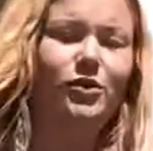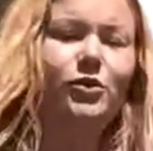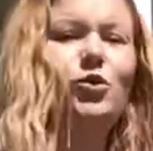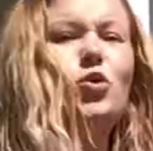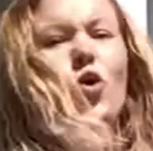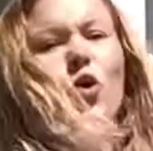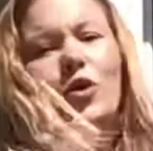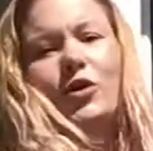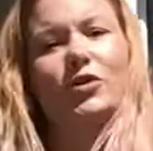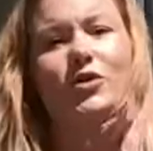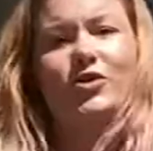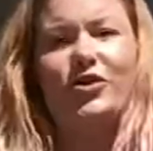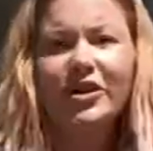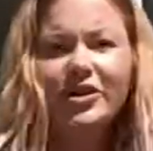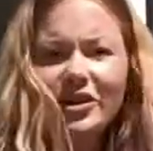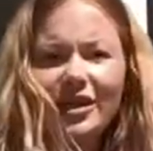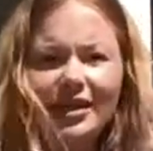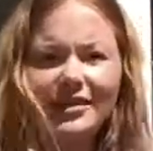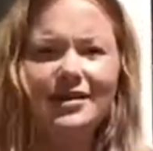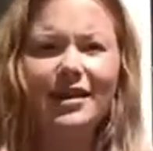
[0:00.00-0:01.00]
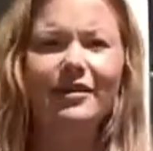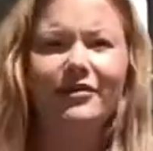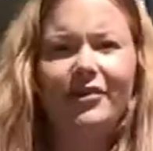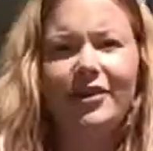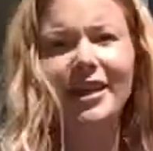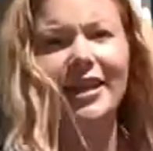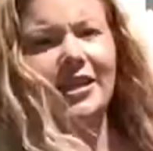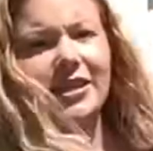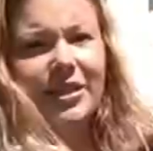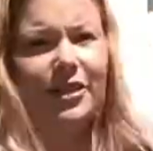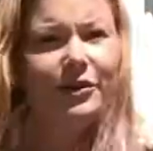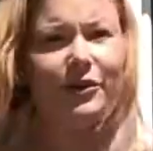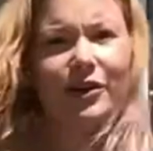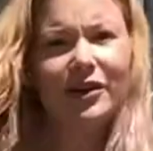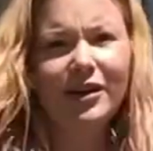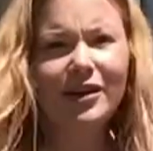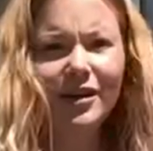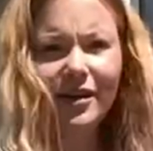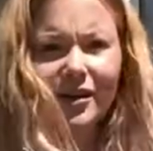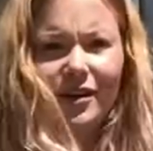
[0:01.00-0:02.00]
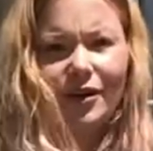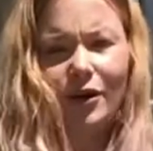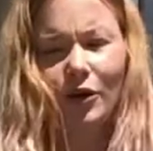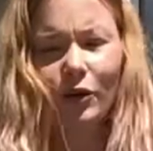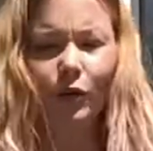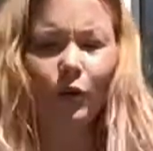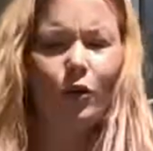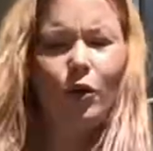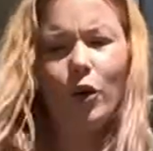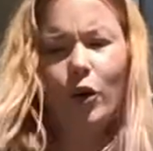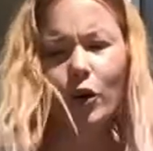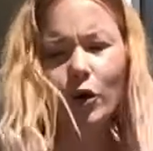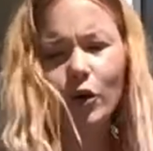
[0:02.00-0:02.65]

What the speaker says: Oh, stretch your legs out if you need to. Oh.